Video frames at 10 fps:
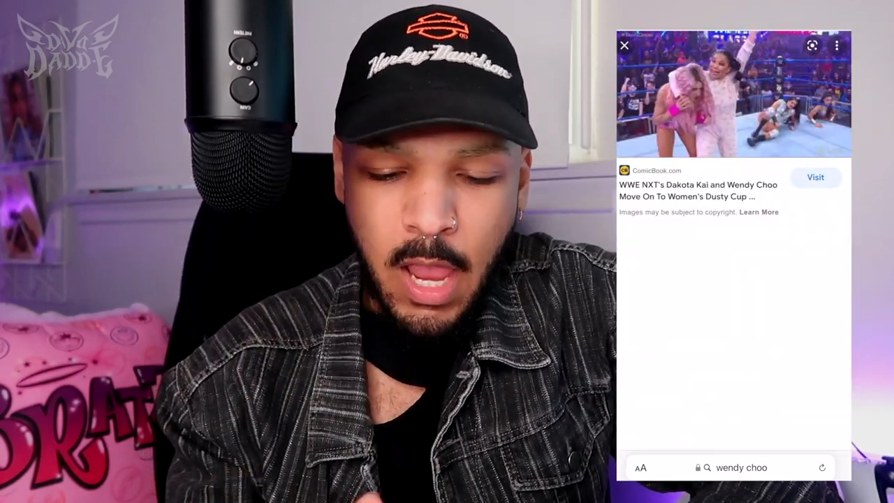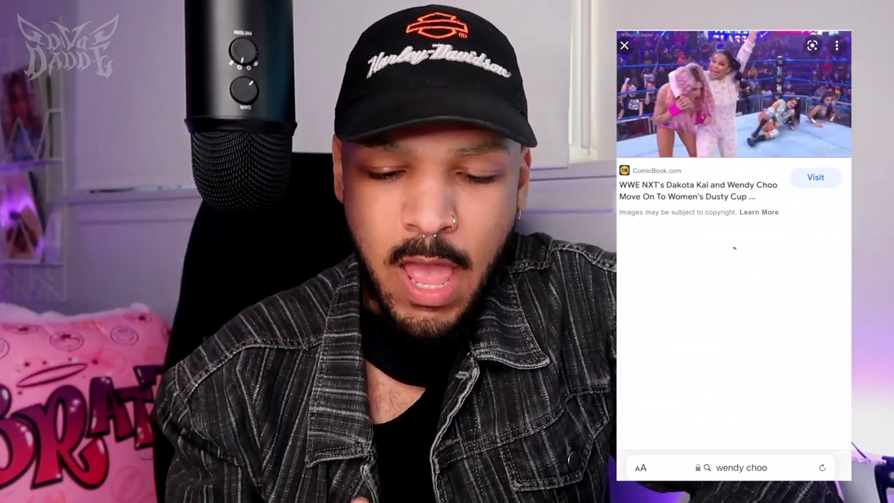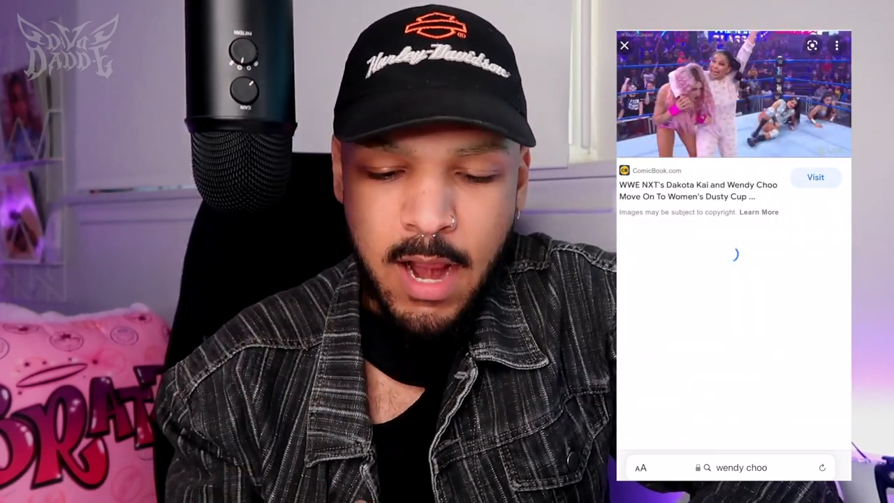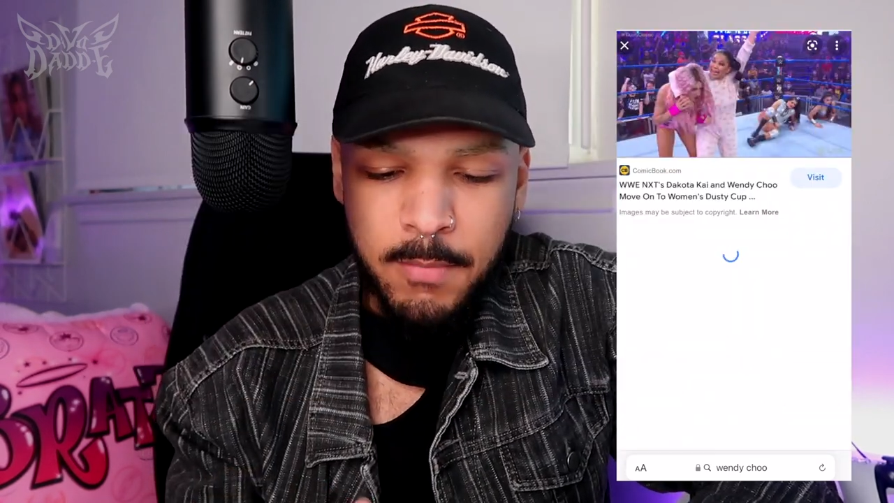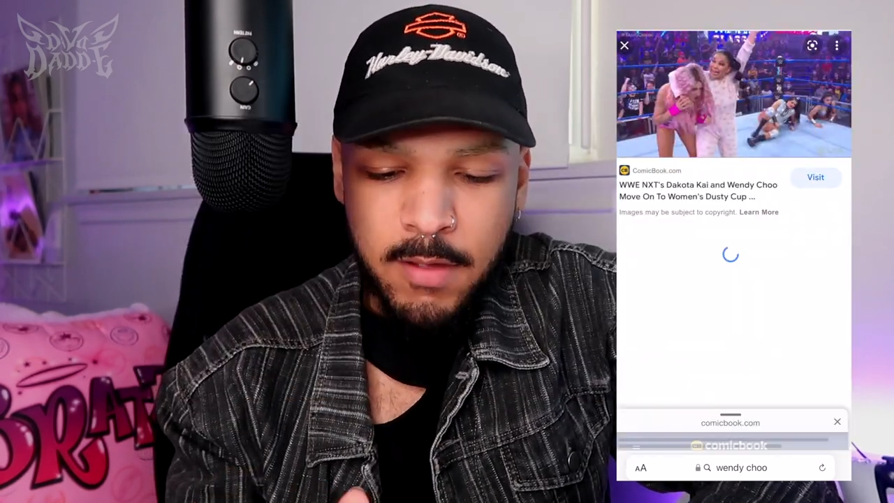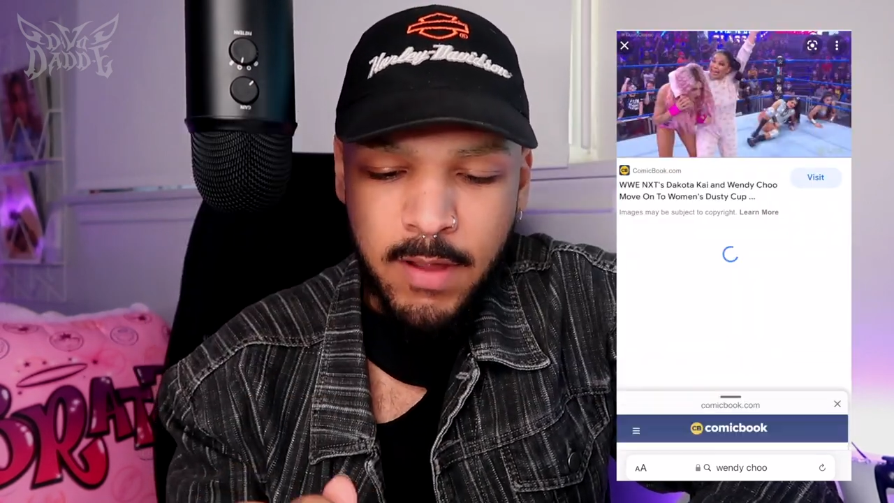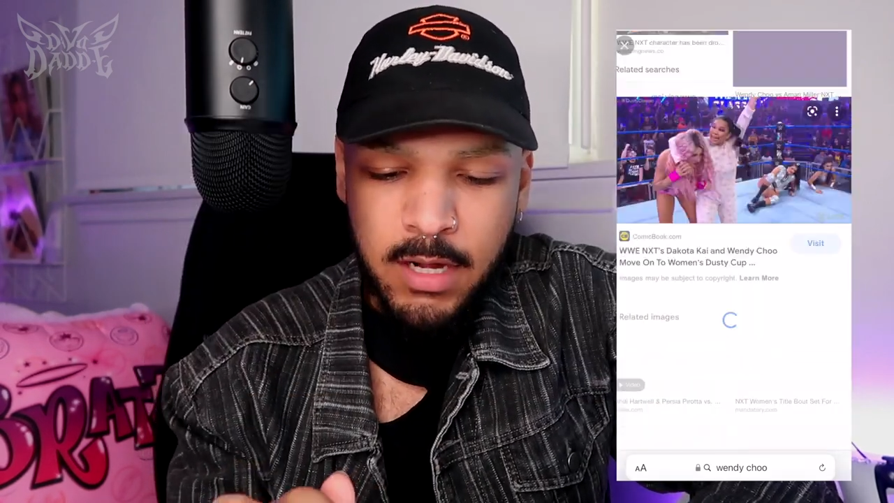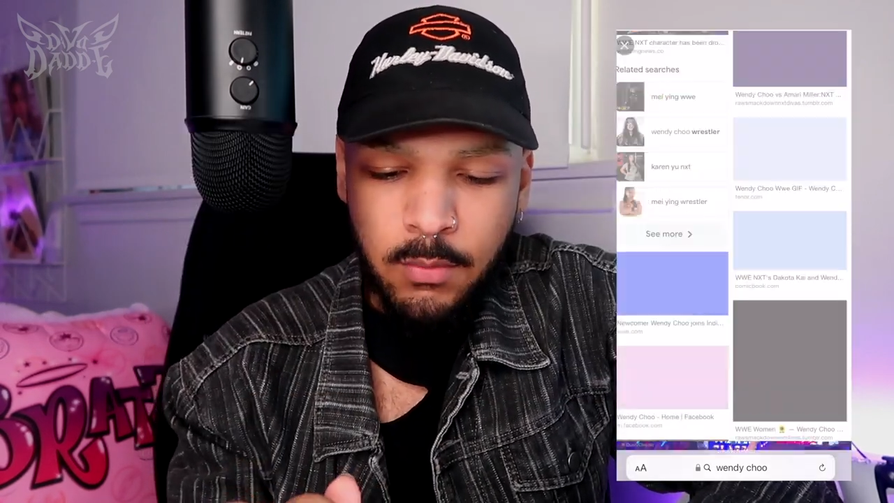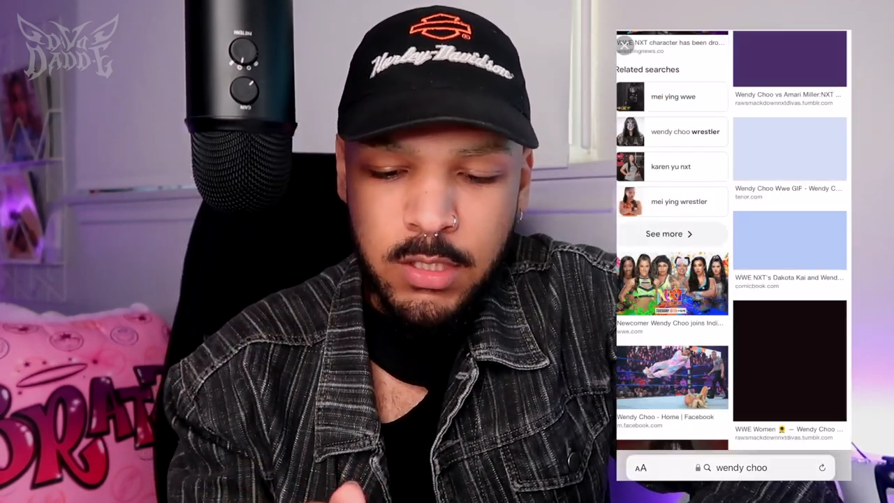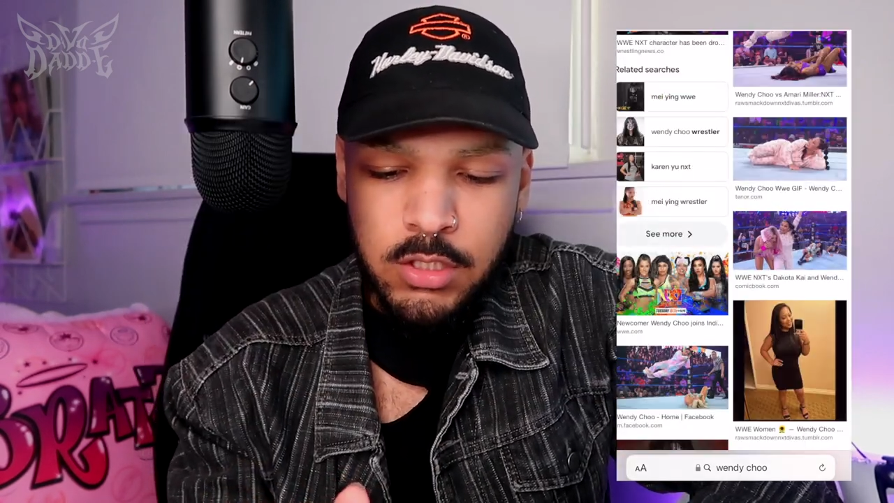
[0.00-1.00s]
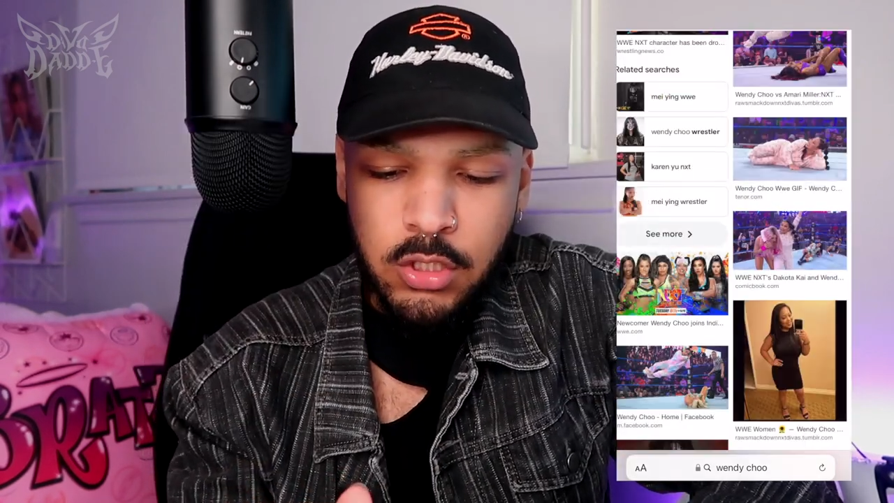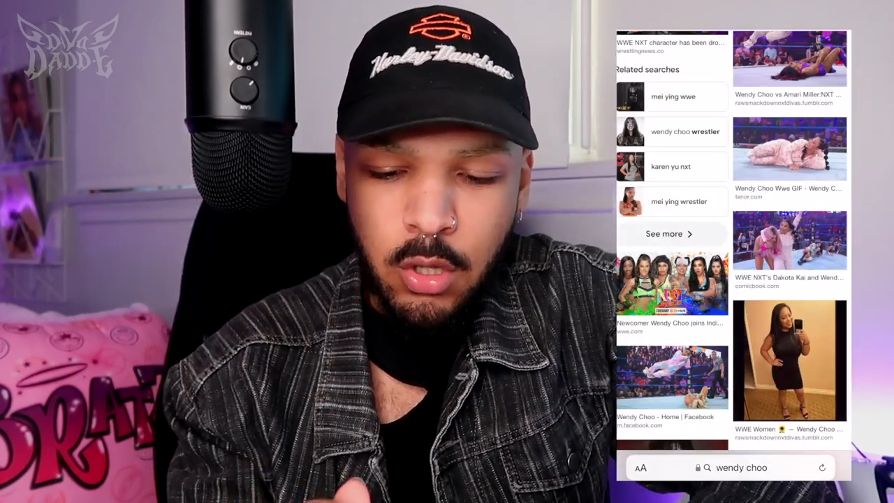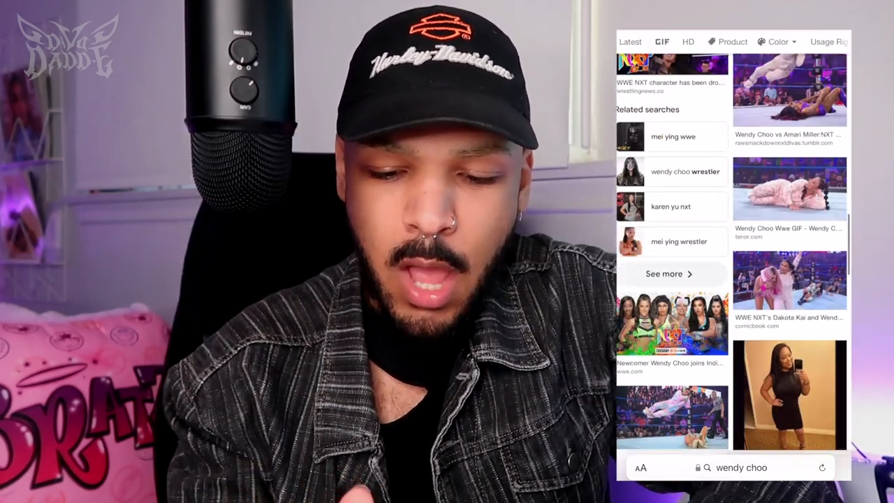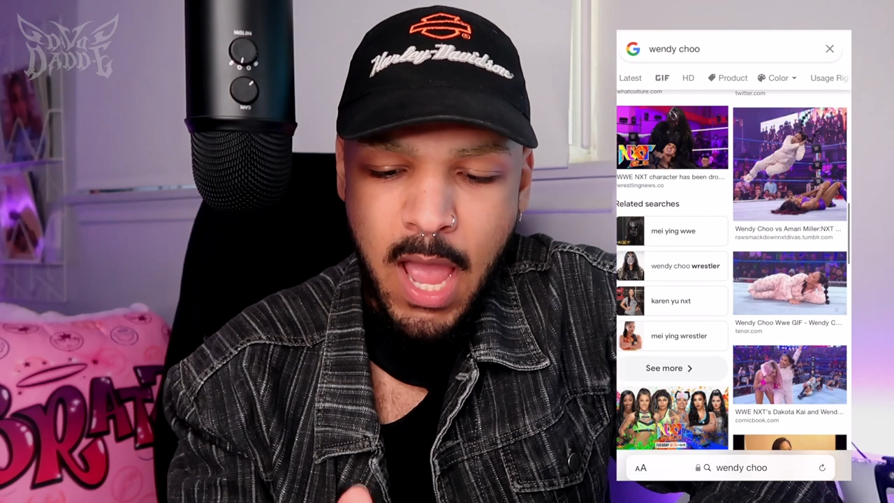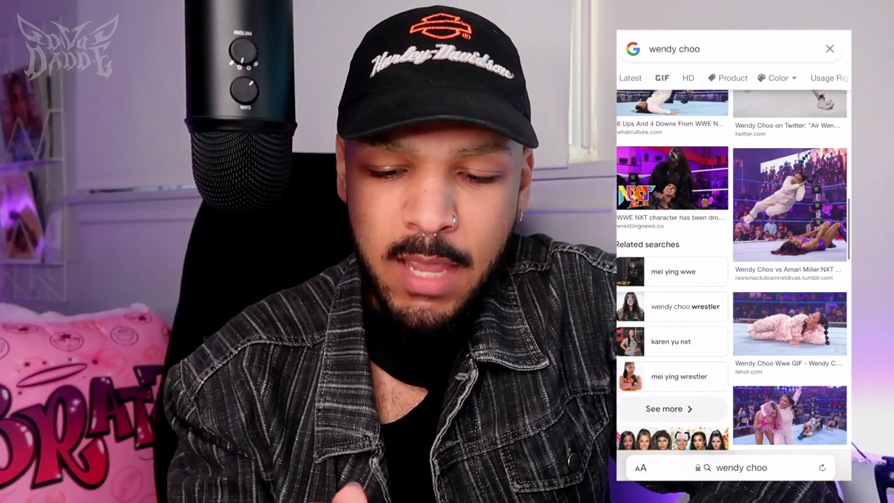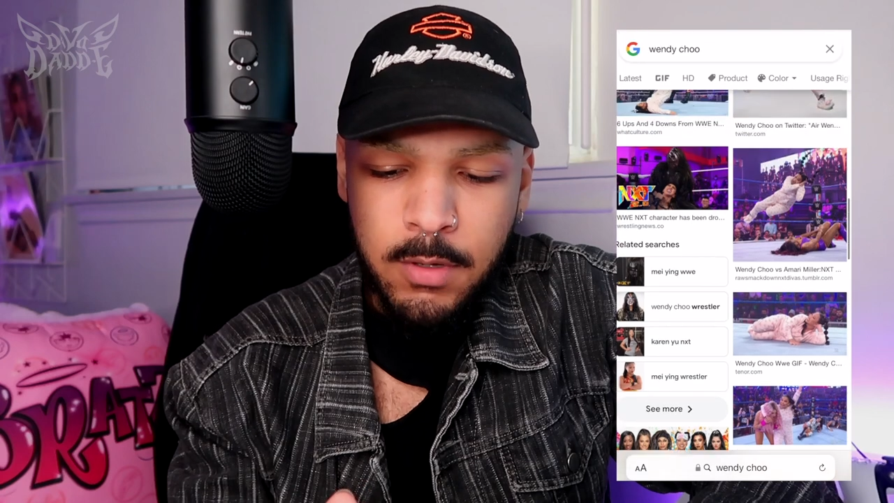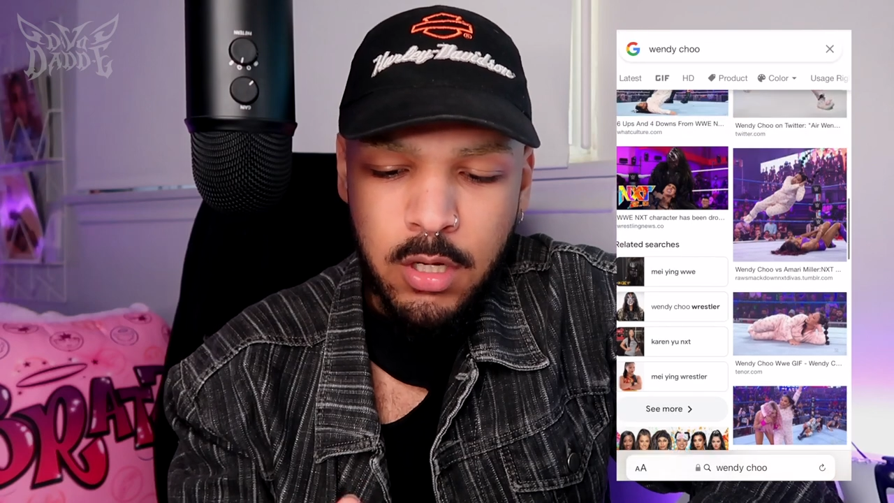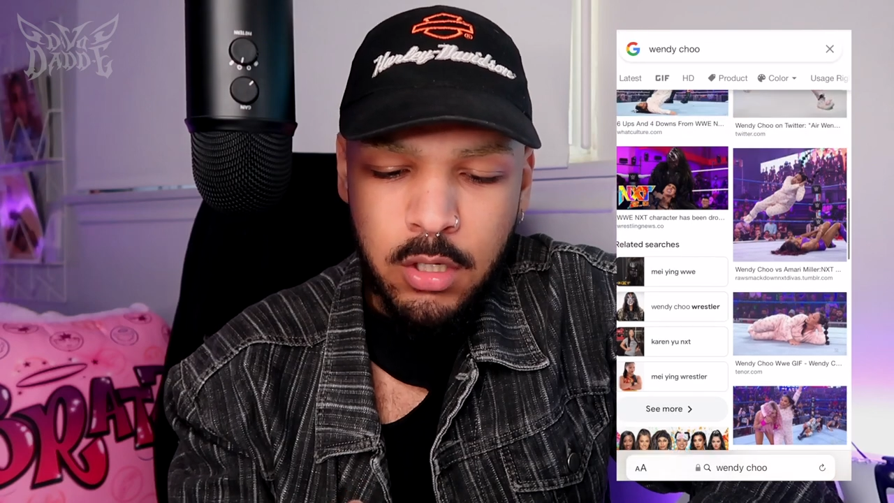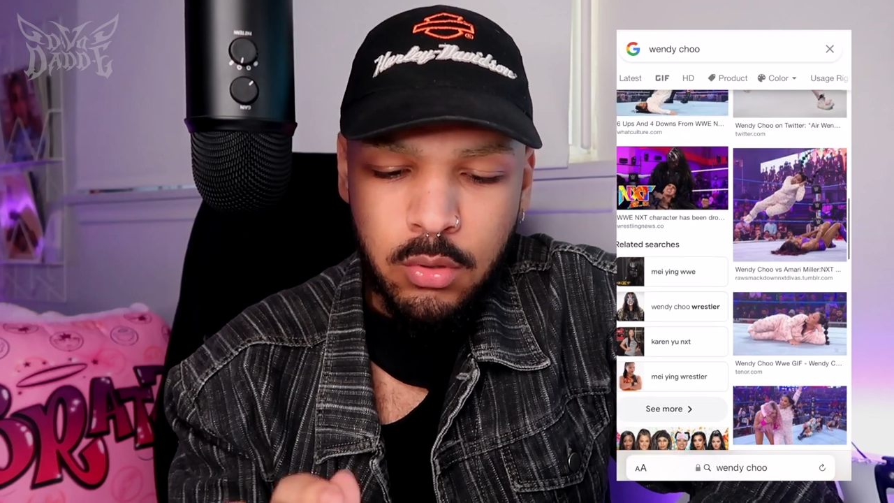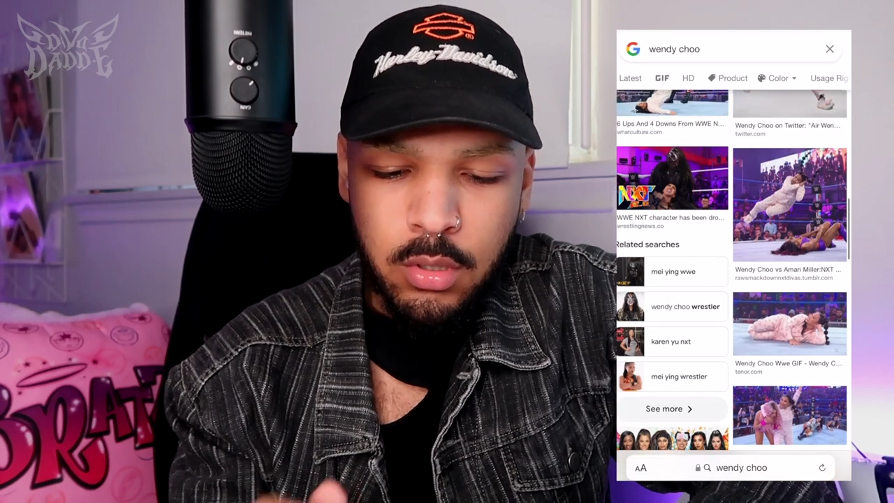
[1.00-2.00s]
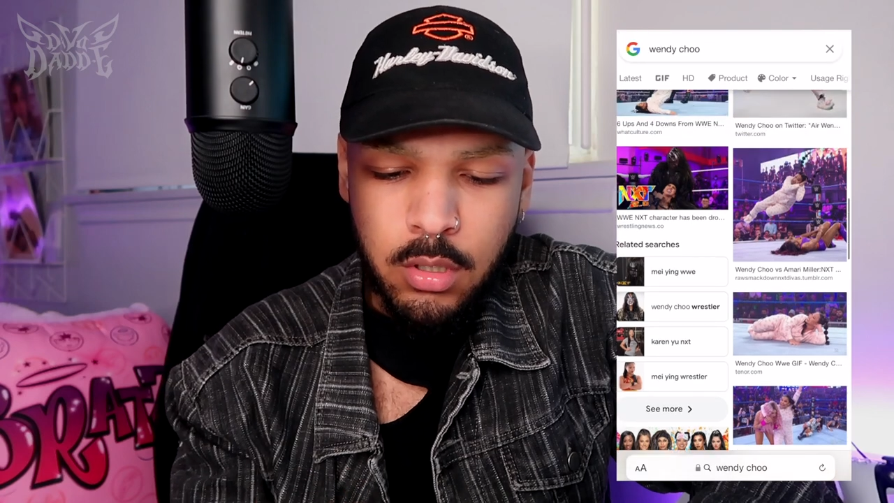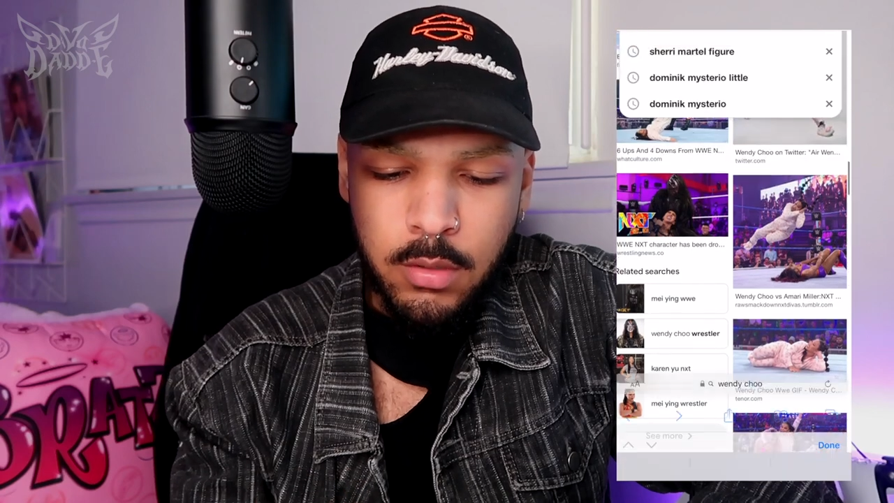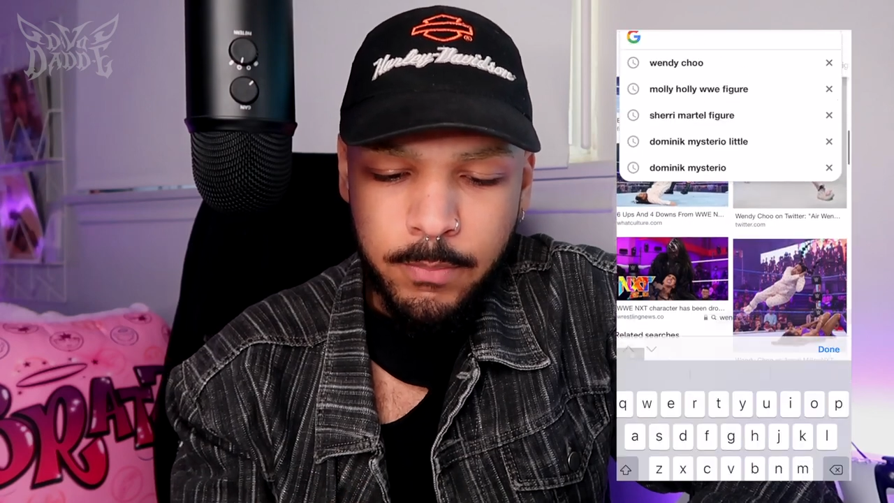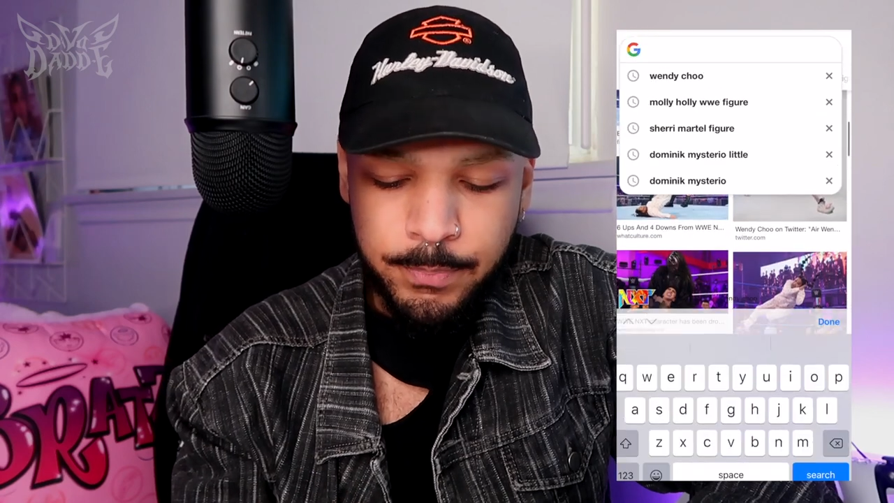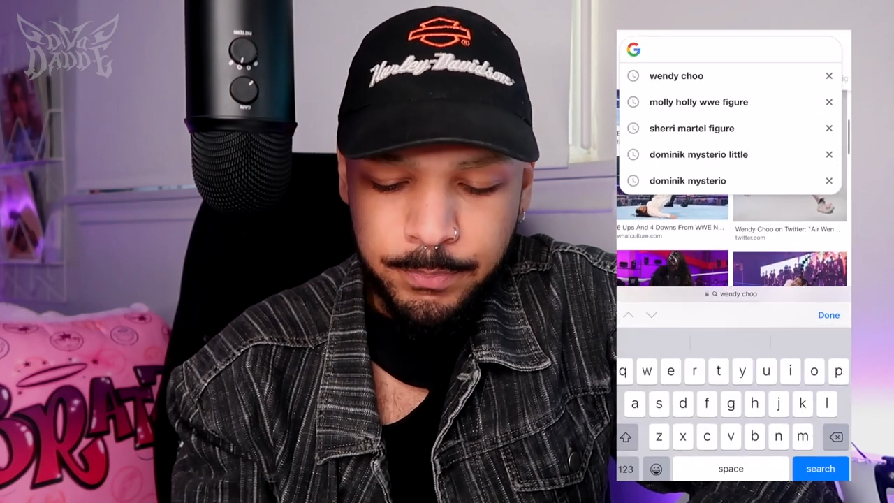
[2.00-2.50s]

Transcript: And I'm not finding one, so hmm. I'm gonna Google